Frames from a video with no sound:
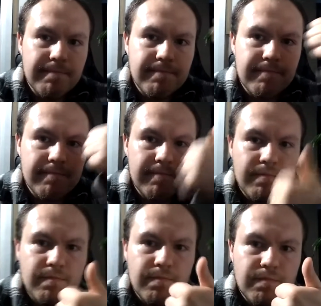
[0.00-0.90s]

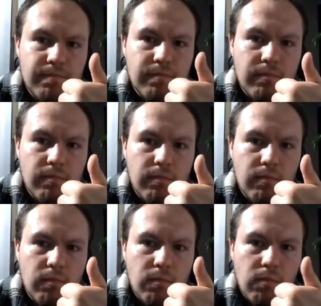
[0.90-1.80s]

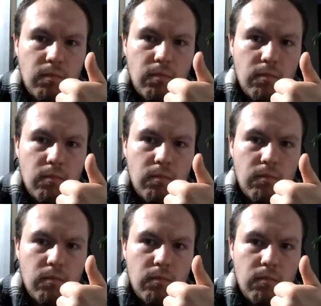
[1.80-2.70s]

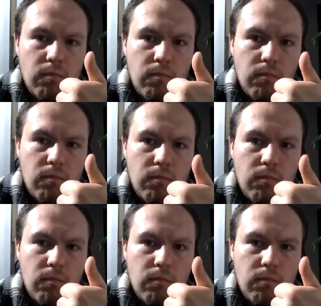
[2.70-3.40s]
(no one is talking)